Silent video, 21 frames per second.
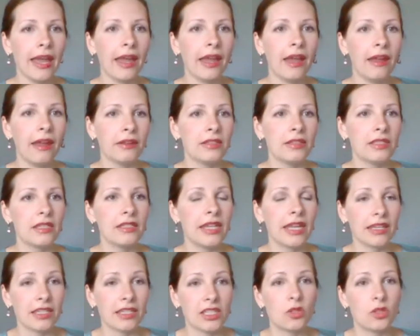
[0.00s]
And
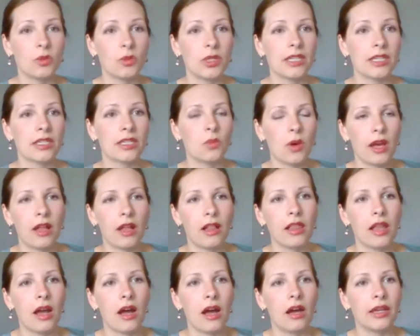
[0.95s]
next week as
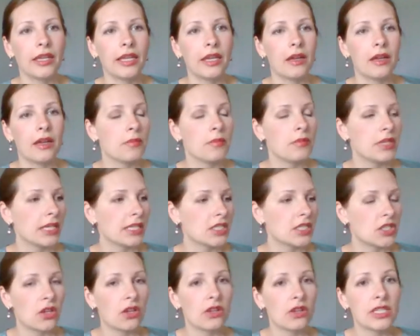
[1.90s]
well,
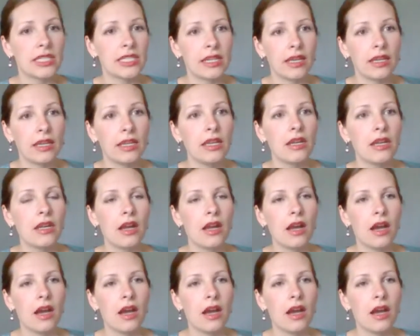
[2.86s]
next Thursday,